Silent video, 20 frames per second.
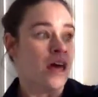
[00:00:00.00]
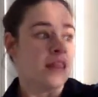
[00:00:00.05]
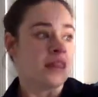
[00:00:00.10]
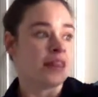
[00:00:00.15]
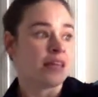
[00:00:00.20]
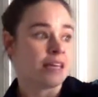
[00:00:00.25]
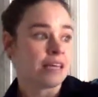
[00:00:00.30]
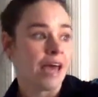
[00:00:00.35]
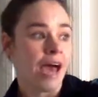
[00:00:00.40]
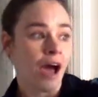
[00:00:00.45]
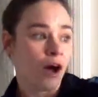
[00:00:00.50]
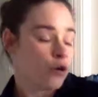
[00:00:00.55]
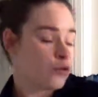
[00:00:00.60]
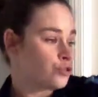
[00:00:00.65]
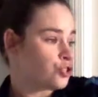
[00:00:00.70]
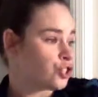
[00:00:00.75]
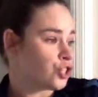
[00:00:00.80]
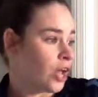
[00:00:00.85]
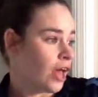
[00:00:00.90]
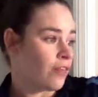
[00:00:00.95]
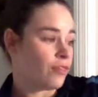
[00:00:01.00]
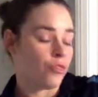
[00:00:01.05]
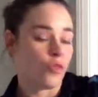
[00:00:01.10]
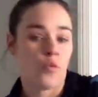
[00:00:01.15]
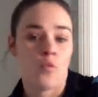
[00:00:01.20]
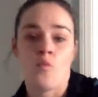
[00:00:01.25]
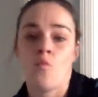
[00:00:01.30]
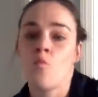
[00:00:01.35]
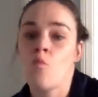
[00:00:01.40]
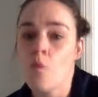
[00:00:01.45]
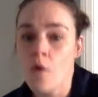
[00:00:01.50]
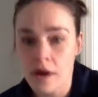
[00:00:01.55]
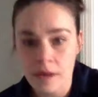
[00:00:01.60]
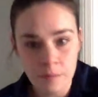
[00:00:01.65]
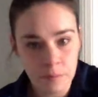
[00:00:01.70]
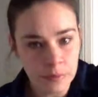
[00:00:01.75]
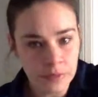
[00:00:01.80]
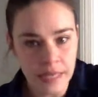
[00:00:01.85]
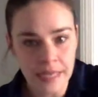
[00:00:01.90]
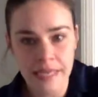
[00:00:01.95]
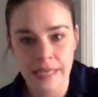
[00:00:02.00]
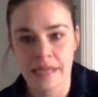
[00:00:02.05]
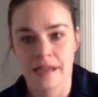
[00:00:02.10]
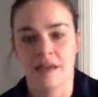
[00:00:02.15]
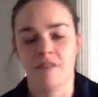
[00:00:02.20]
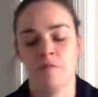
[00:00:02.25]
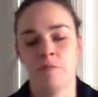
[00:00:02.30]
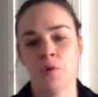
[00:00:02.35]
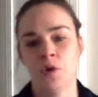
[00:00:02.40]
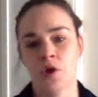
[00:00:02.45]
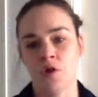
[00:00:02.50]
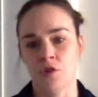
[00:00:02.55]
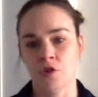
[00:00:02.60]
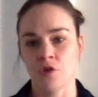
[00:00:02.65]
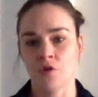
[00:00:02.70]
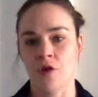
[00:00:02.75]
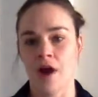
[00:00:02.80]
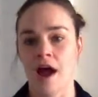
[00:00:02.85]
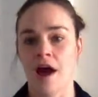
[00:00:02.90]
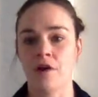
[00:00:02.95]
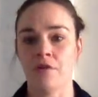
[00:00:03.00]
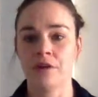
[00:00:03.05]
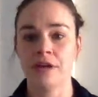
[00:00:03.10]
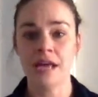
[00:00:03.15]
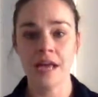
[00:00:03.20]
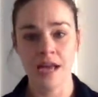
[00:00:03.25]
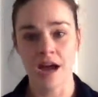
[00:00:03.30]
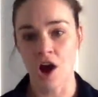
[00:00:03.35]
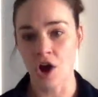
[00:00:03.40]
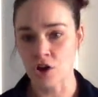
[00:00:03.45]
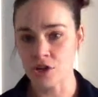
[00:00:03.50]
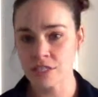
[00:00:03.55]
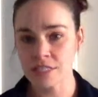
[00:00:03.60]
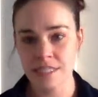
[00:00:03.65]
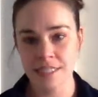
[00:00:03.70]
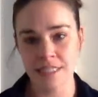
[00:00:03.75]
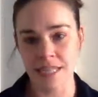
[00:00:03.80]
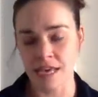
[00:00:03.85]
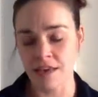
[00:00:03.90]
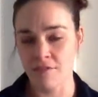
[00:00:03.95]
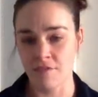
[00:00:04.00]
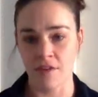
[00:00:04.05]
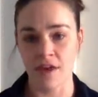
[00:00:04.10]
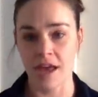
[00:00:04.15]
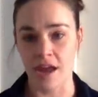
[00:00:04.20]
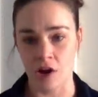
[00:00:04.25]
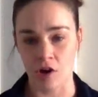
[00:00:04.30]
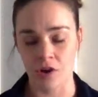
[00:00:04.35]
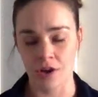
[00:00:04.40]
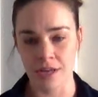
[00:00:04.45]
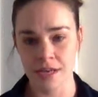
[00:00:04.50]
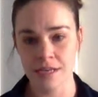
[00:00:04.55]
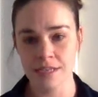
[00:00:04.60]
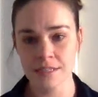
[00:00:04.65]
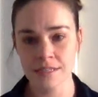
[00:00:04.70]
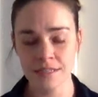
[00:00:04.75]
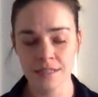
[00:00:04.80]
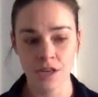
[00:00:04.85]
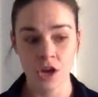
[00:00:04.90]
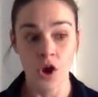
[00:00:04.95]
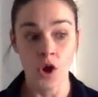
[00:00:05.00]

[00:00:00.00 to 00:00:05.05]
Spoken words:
the couch and the one blanket I've put on the ground are safe areas,